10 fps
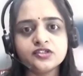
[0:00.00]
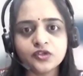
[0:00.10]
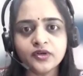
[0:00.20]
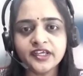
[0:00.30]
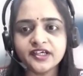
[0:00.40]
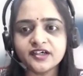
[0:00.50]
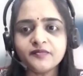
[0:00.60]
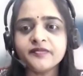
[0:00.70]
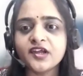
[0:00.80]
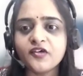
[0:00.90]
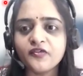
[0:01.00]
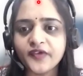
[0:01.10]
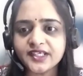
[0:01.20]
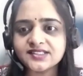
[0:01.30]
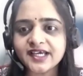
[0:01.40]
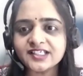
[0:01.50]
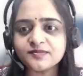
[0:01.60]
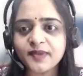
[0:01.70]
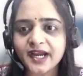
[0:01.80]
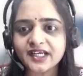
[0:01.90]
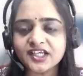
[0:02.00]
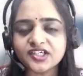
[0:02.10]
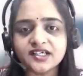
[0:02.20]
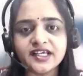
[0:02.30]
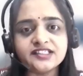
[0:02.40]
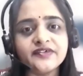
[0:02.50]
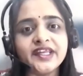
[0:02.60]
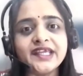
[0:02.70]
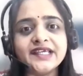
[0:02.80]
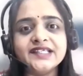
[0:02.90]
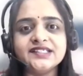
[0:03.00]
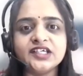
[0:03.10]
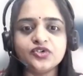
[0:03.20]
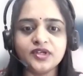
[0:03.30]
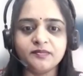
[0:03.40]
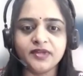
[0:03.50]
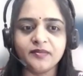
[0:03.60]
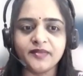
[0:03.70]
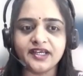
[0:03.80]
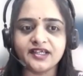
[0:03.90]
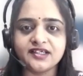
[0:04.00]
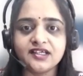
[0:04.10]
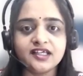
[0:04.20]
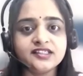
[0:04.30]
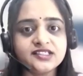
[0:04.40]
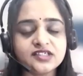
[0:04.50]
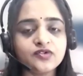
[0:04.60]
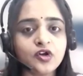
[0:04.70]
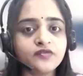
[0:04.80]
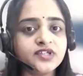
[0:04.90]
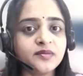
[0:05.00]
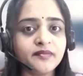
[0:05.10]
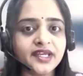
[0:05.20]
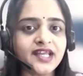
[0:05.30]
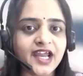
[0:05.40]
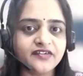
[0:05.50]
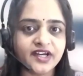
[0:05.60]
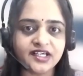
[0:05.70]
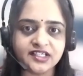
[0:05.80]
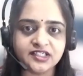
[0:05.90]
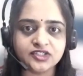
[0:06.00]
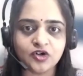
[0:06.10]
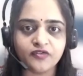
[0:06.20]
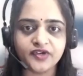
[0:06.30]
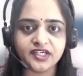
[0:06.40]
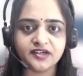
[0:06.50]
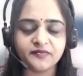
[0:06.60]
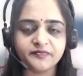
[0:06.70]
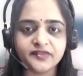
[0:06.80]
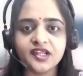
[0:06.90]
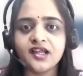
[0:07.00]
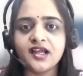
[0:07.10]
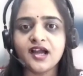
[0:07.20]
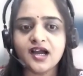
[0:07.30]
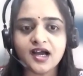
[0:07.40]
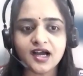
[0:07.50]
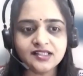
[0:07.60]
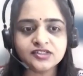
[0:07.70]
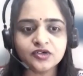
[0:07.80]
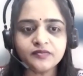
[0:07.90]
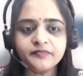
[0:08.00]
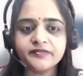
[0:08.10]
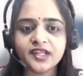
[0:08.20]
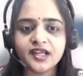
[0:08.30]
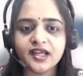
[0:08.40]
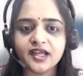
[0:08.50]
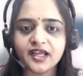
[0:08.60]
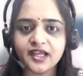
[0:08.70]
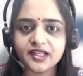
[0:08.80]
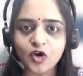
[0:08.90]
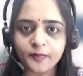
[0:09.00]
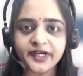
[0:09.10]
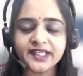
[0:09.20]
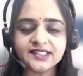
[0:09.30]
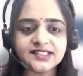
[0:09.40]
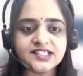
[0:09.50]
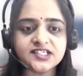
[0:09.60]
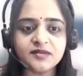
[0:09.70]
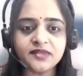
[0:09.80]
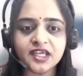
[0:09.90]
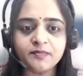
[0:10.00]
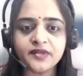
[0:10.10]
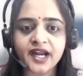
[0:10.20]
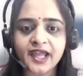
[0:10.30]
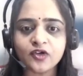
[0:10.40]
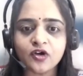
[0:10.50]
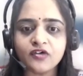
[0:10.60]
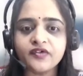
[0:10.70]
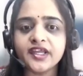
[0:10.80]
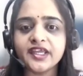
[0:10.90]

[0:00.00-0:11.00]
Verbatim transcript: So here fixed size partition is very easy to implement. This is one of the main advantages of it. Also operating system keep track of